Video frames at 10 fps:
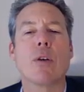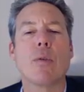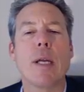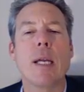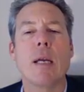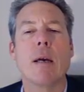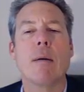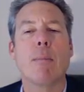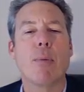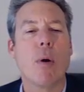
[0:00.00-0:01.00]
If your
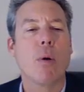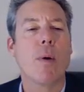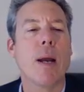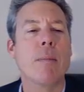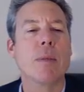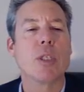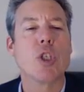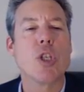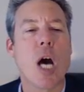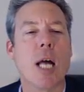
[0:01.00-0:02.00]
degree
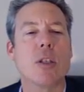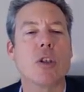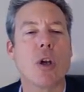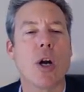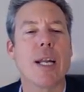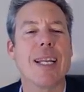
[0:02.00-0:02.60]
program does not